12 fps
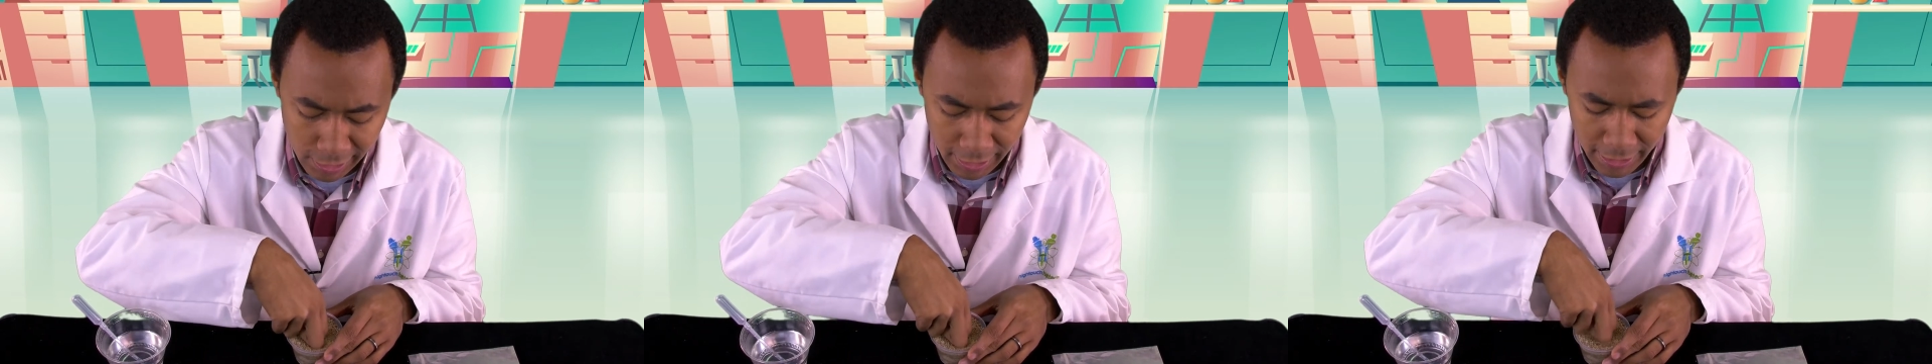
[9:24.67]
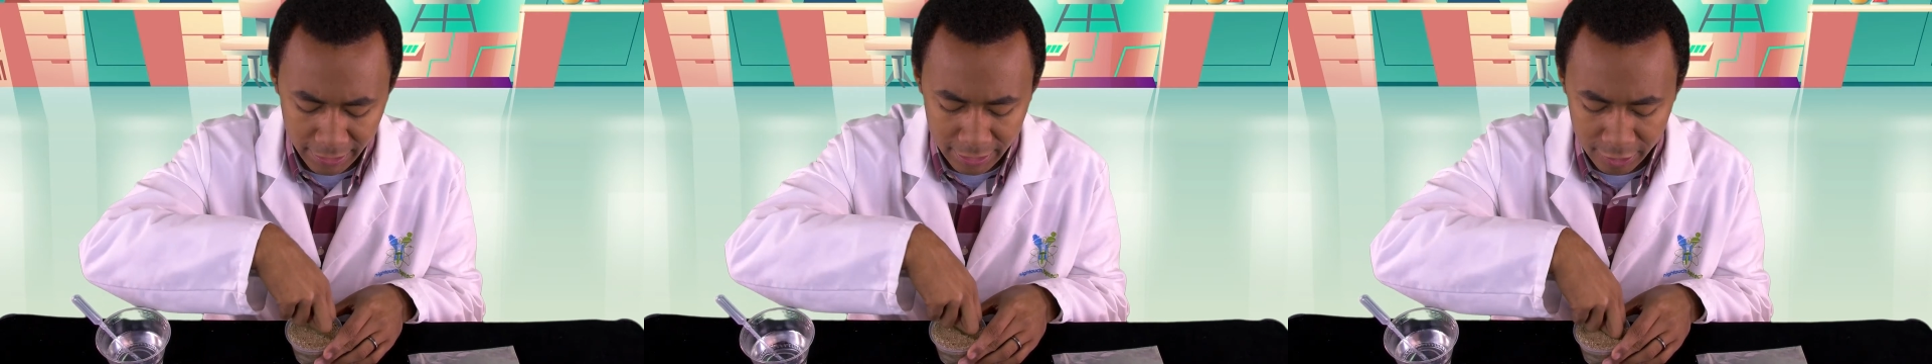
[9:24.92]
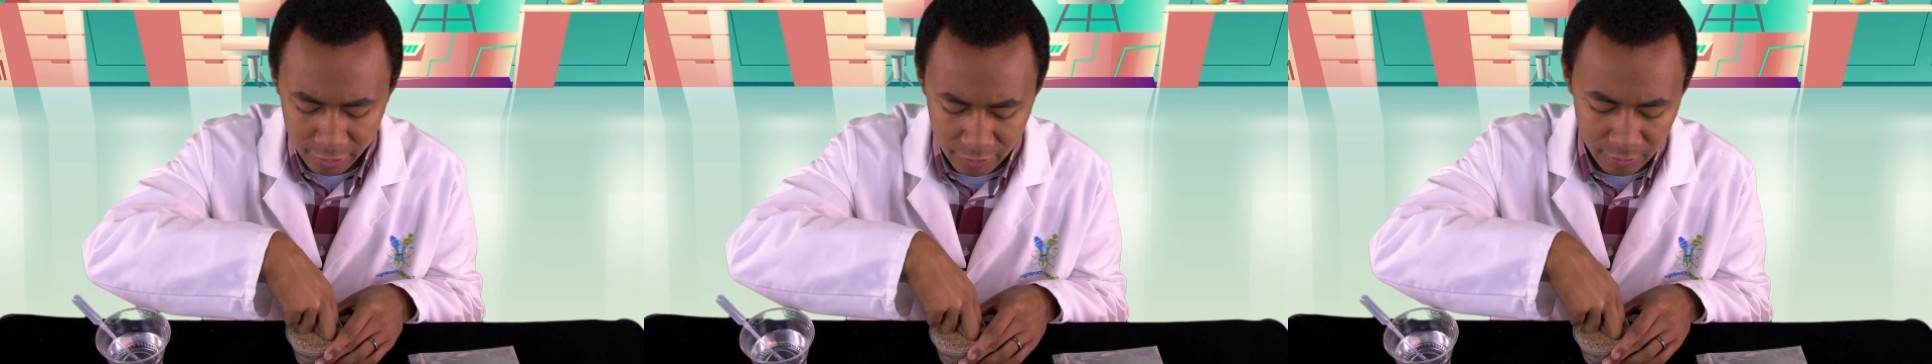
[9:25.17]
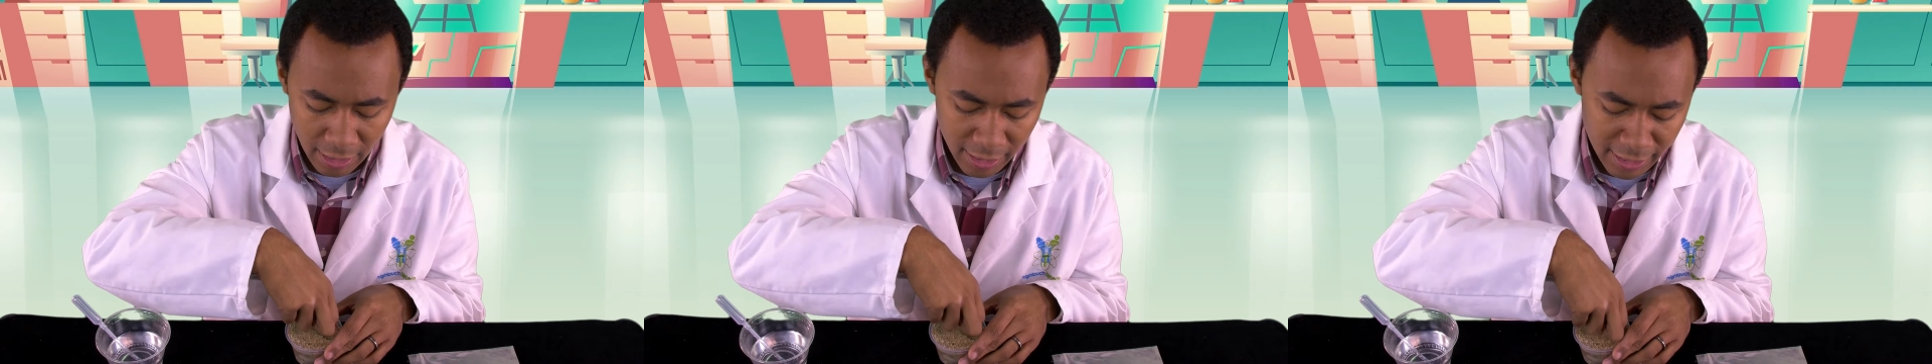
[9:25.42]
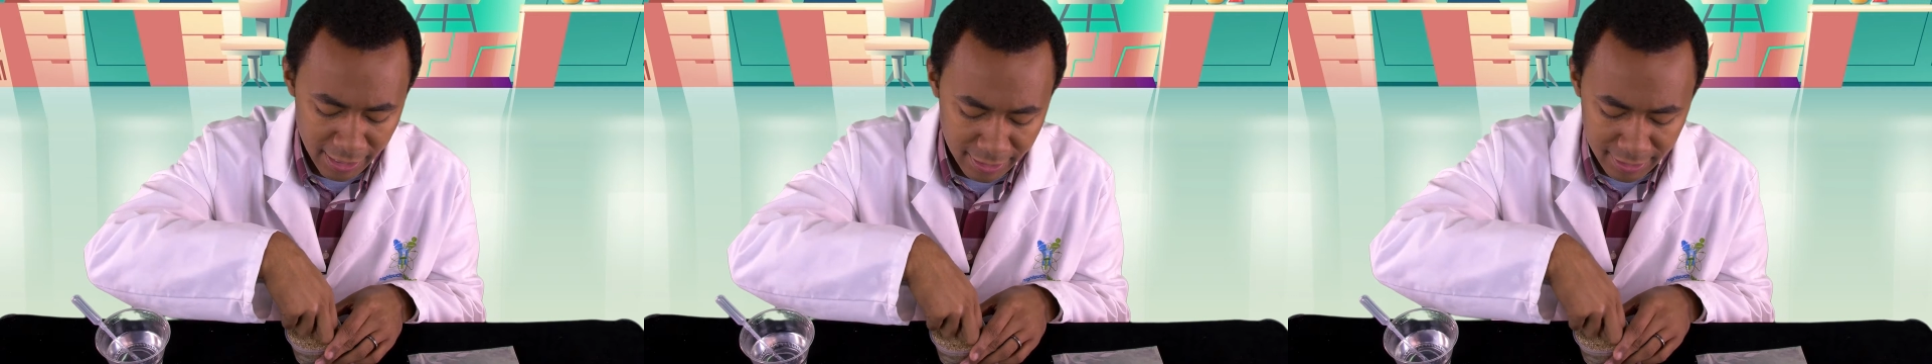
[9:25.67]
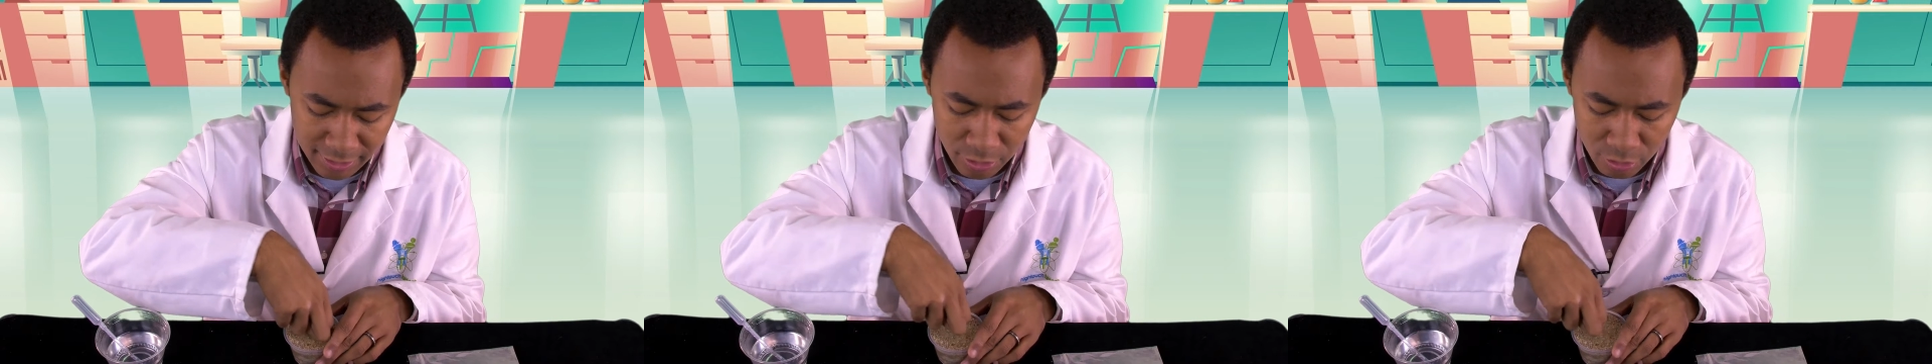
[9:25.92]
And this is, again,
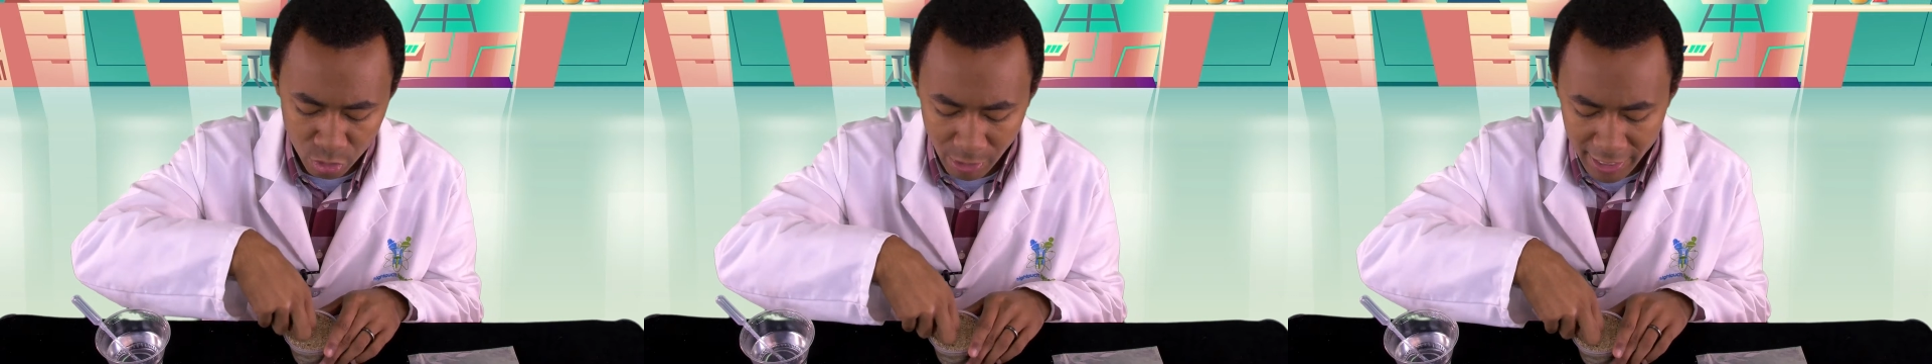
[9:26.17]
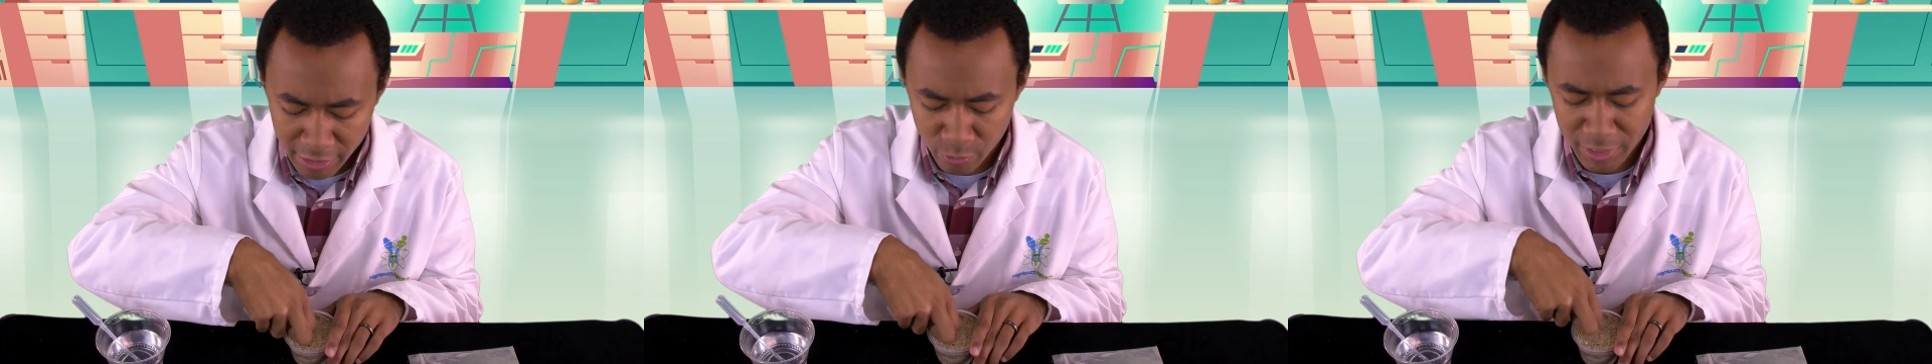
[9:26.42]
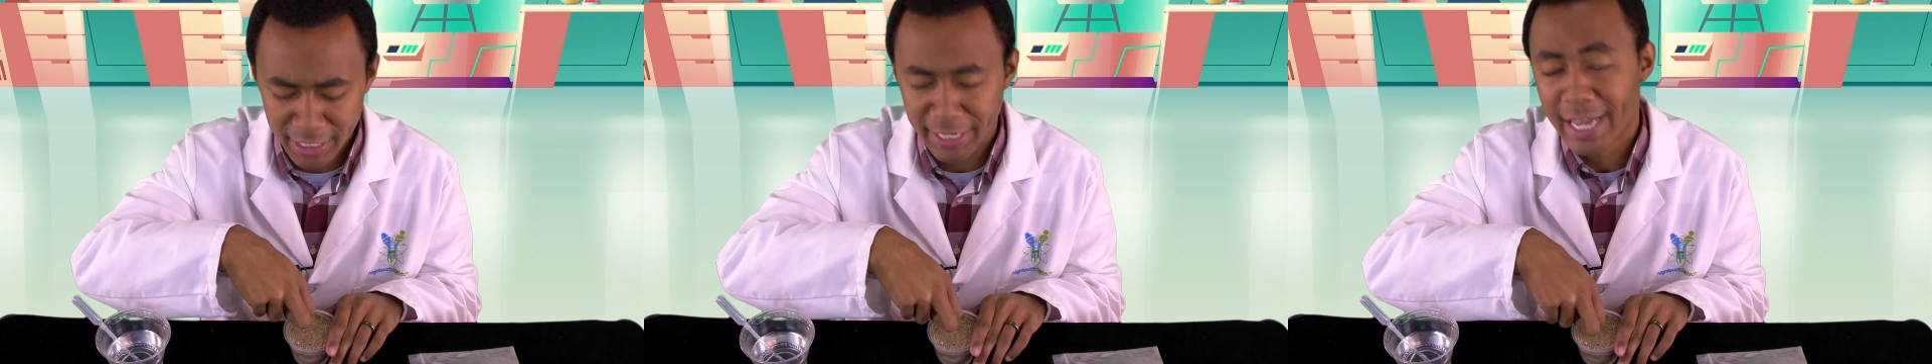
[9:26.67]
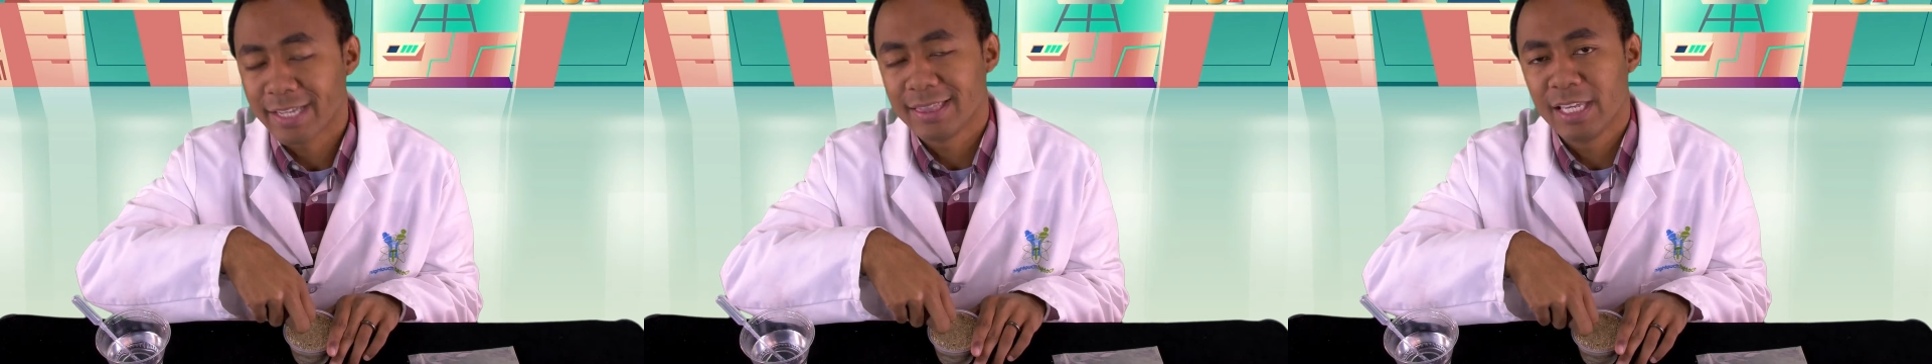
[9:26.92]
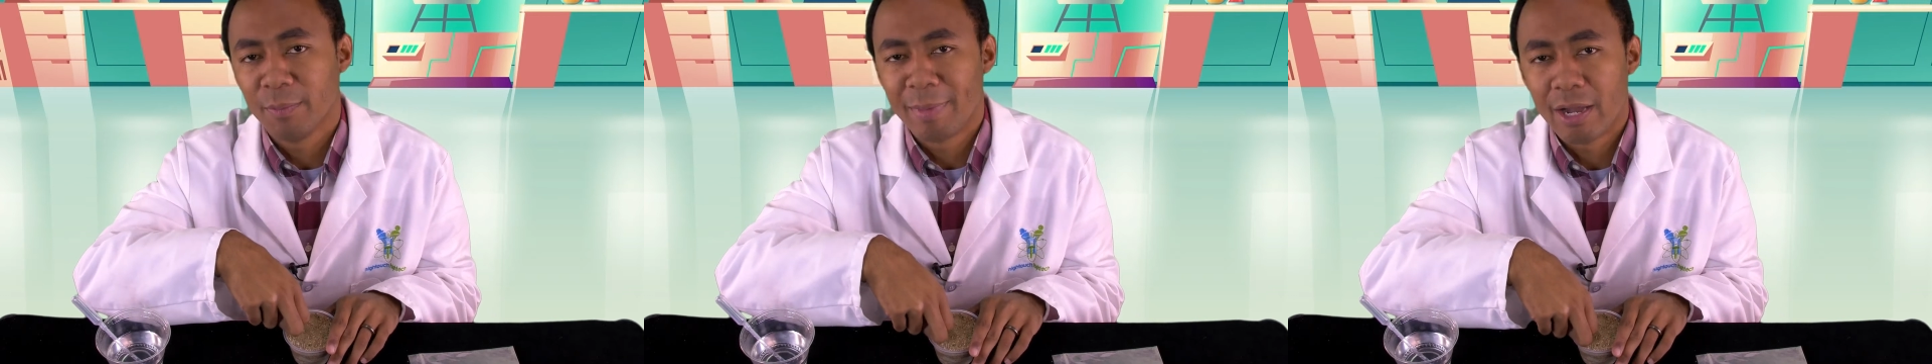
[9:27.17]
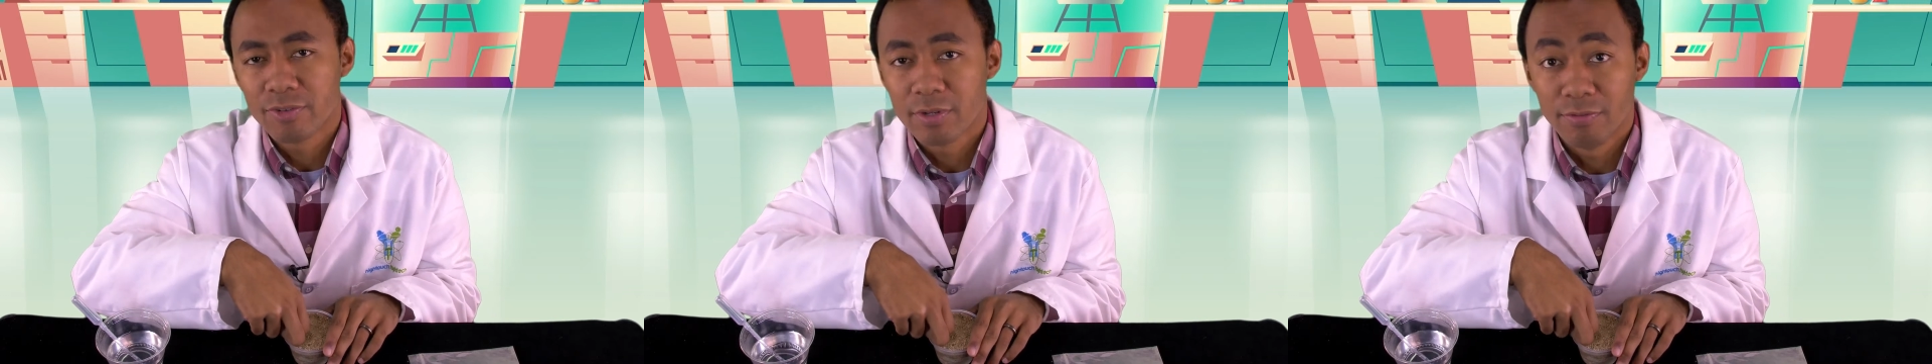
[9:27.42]
to try to reenact the
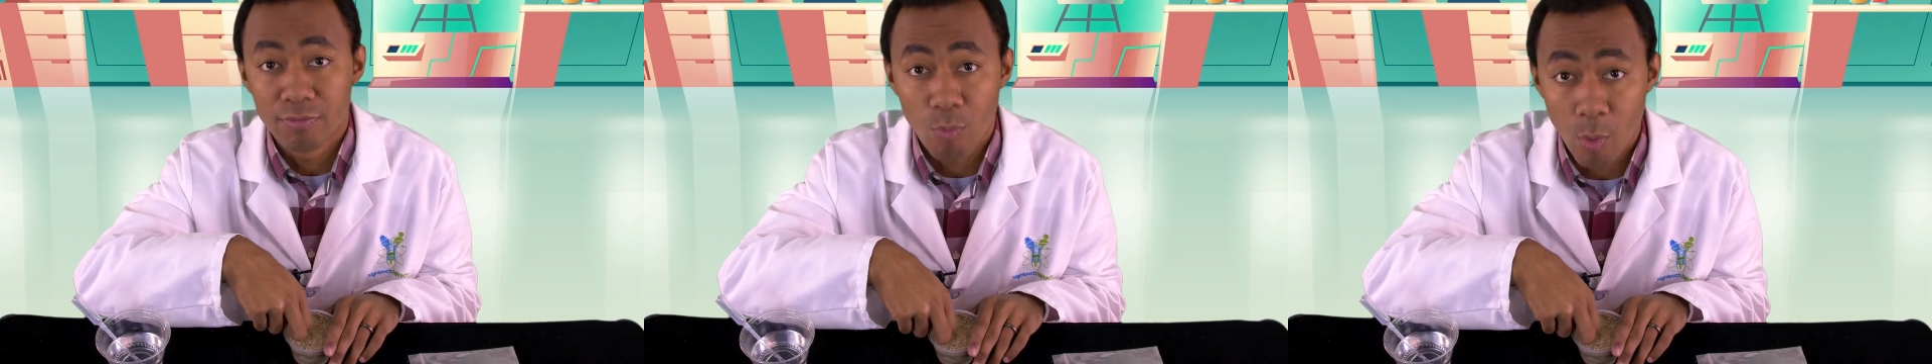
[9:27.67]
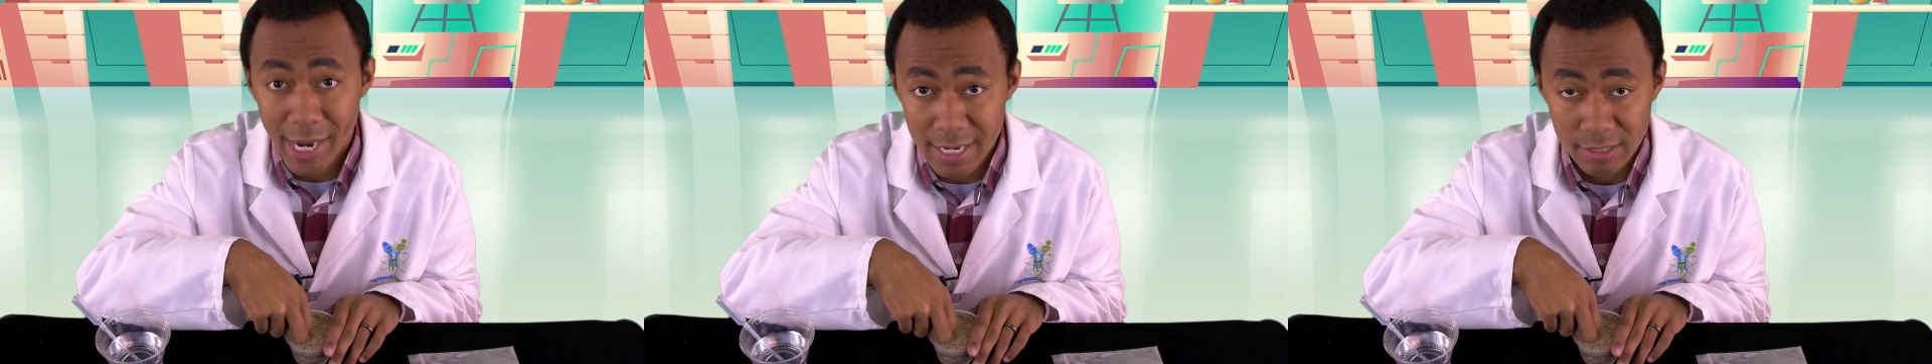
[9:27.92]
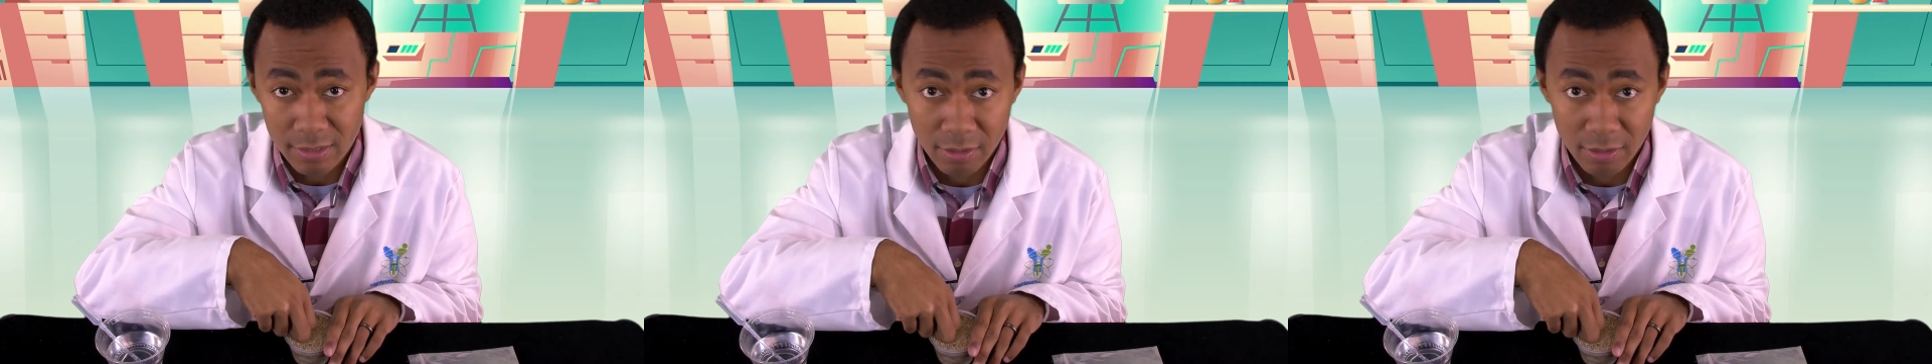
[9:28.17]
amount of weight